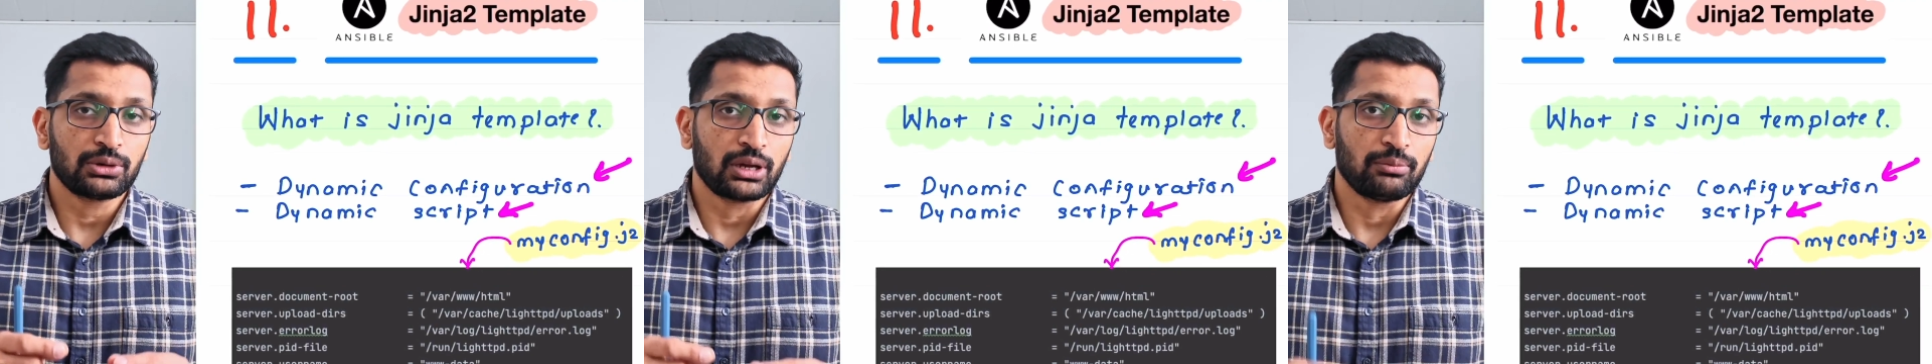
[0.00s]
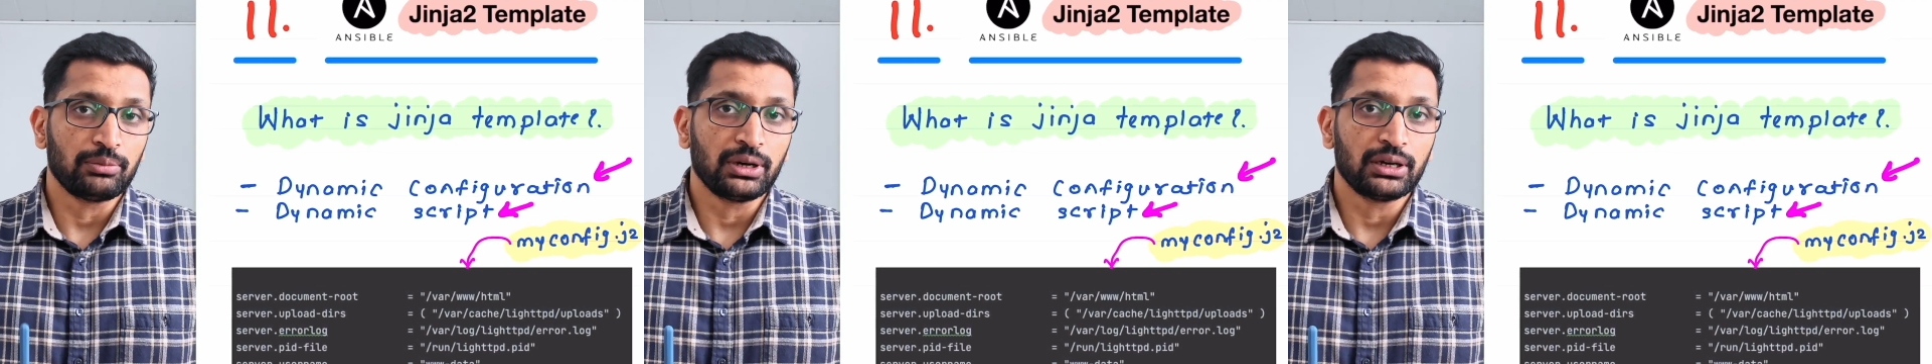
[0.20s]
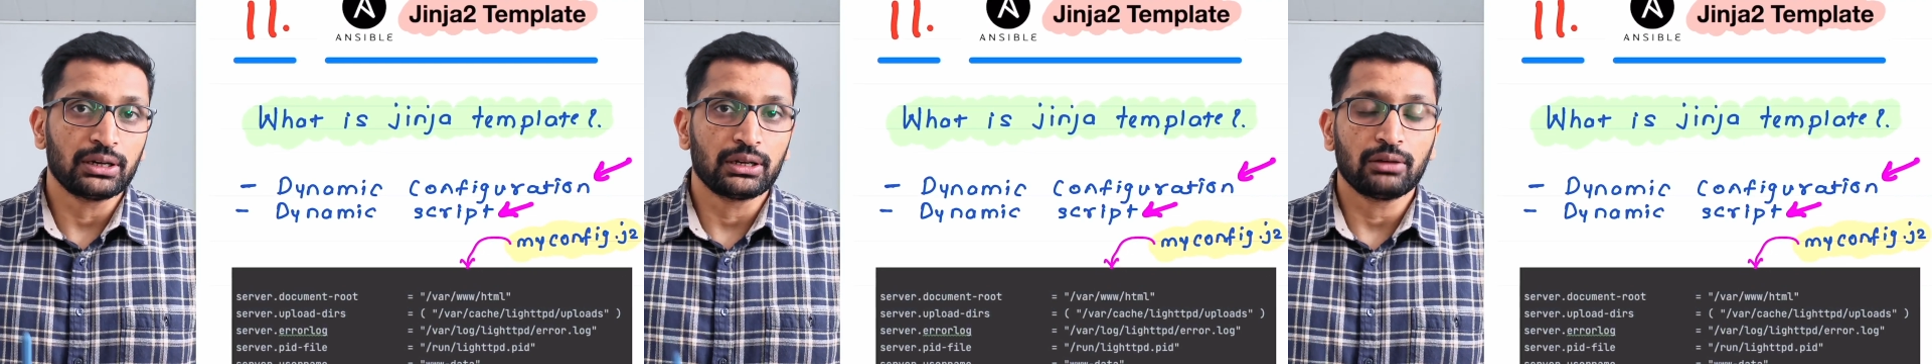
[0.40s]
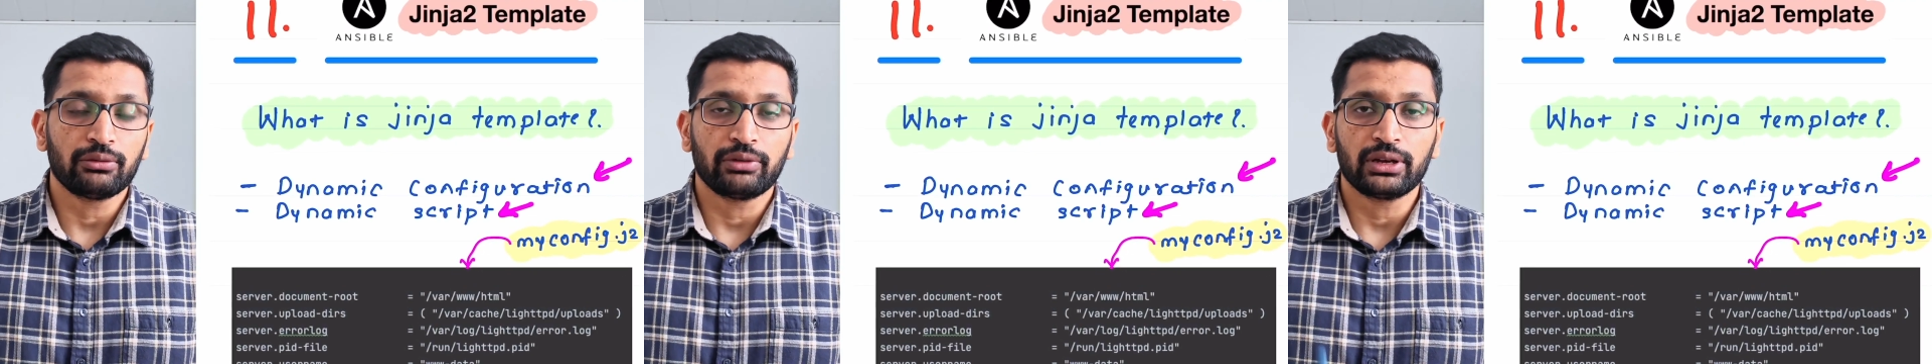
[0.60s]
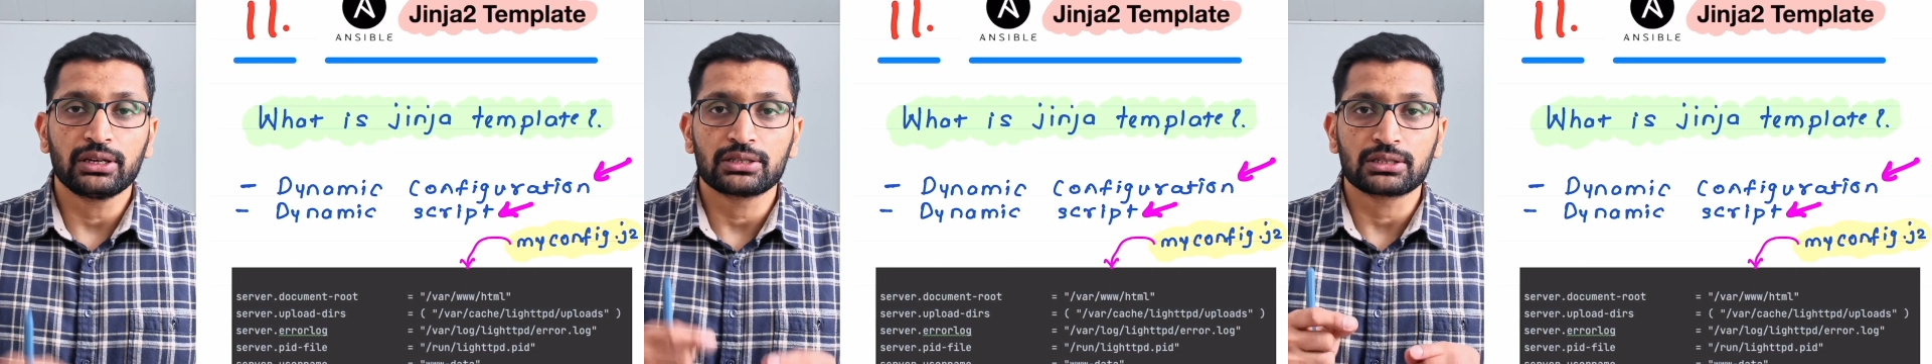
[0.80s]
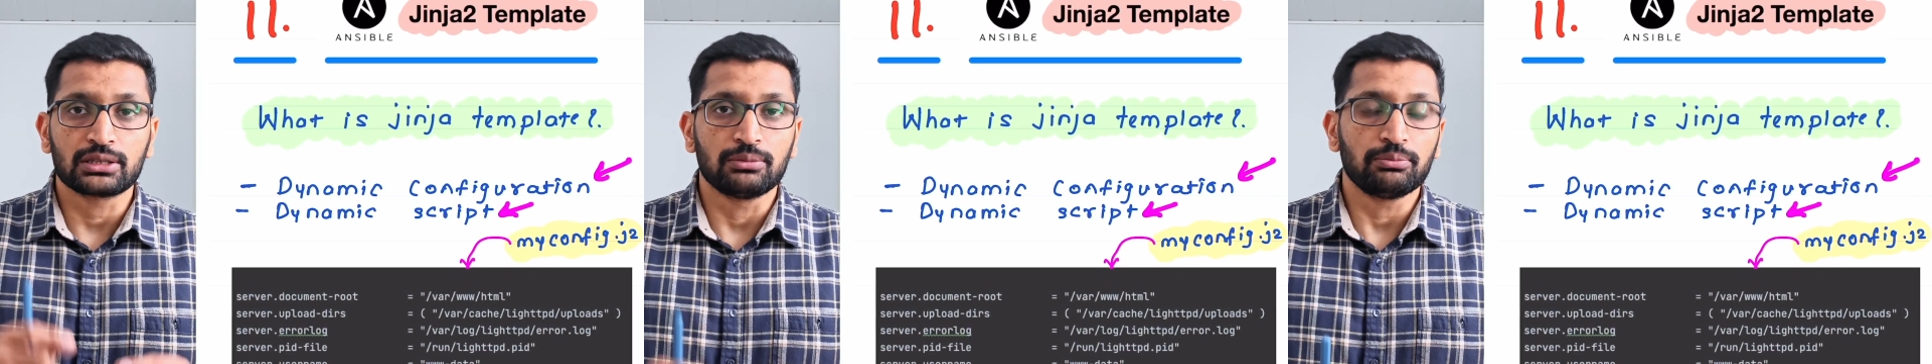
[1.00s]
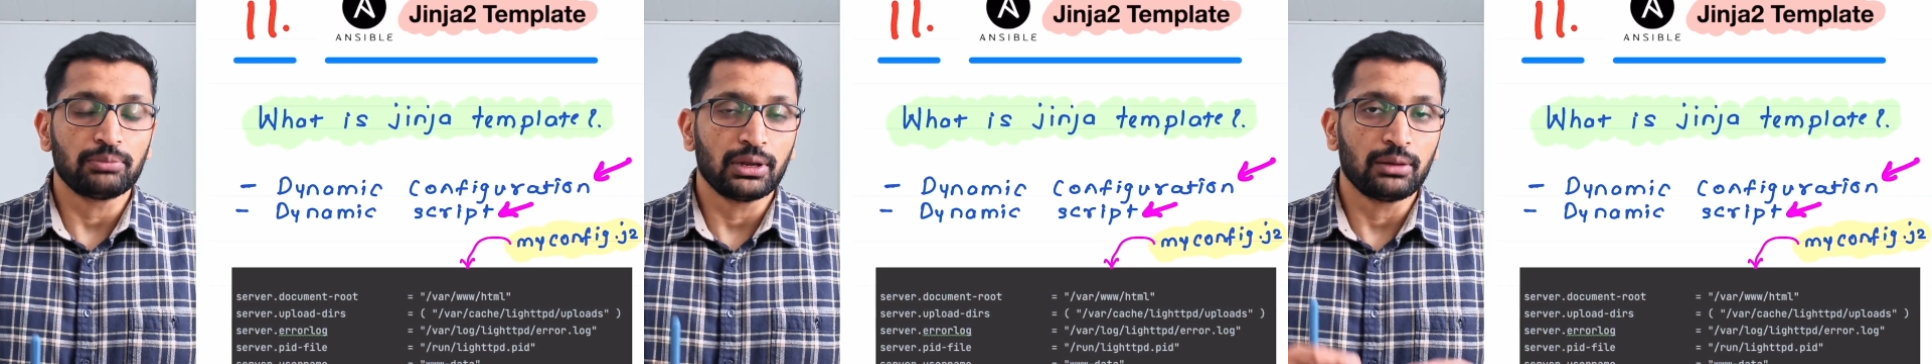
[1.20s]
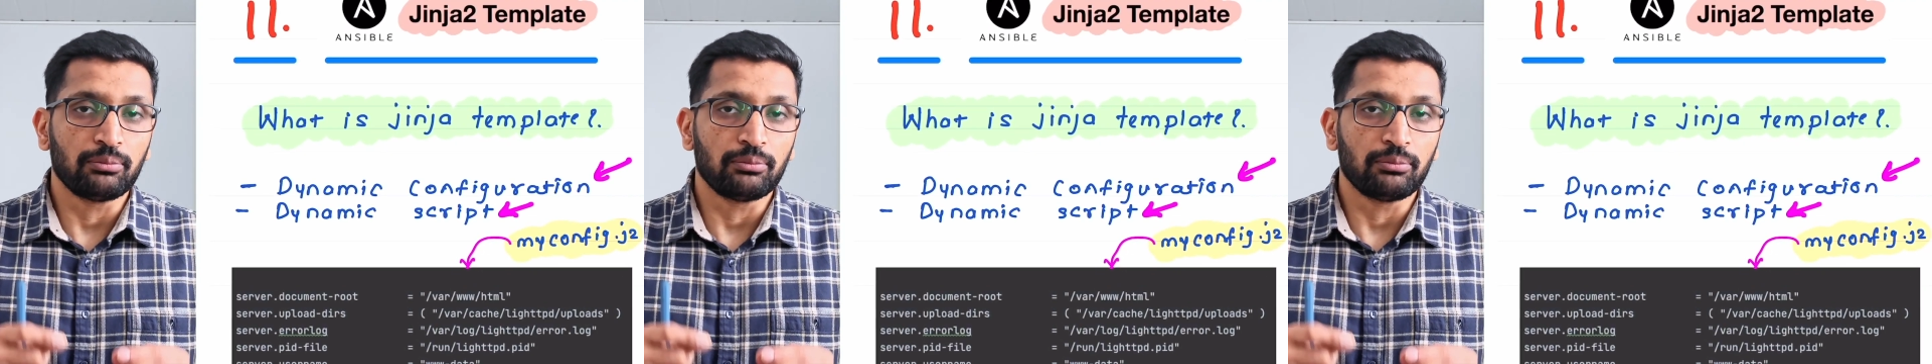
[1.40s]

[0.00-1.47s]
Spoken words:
template in a very simple